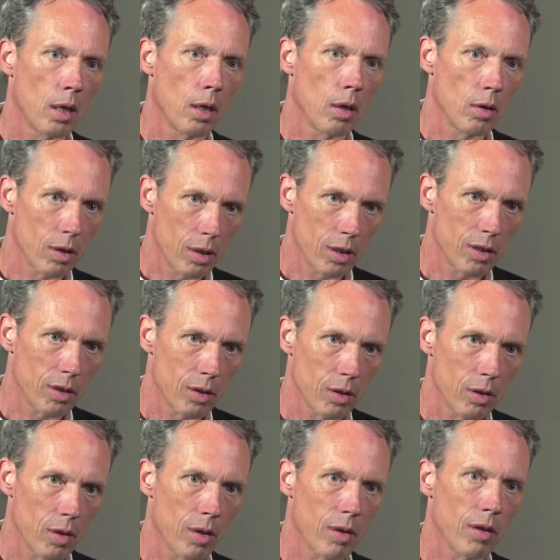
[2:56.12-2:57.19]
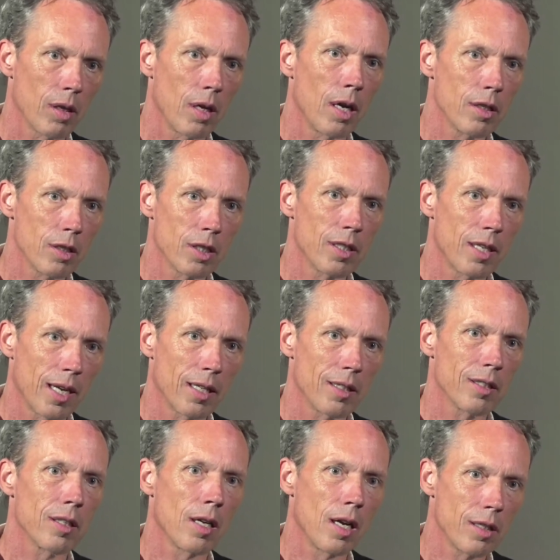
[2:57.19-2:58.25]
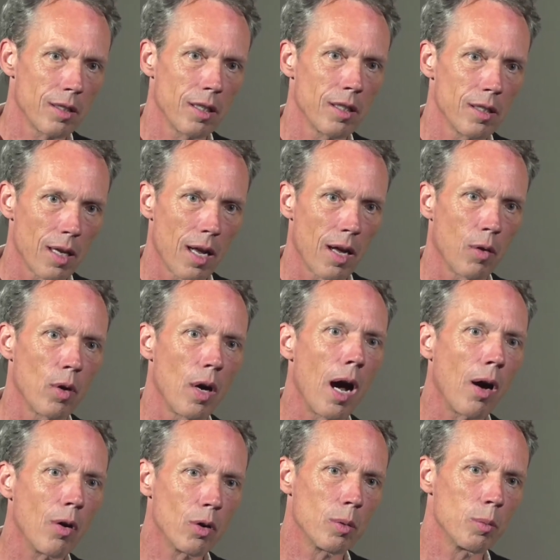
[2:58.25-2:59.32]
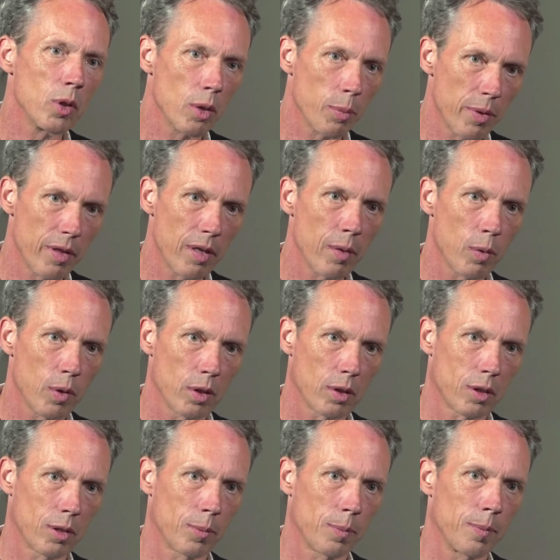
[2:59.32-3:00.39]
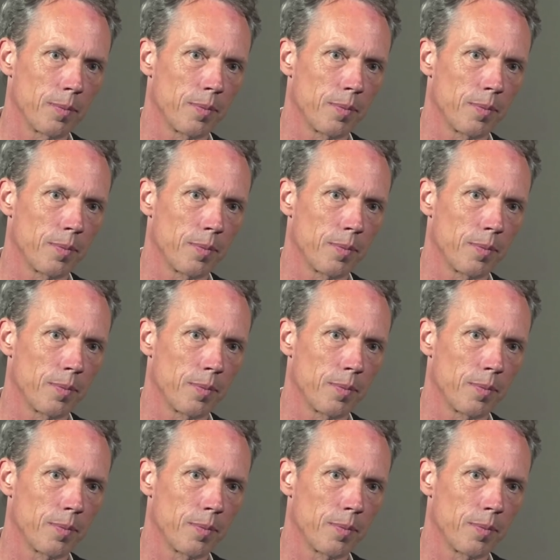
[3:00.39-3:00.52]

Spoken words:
on this earth understands until now how homeopathy works.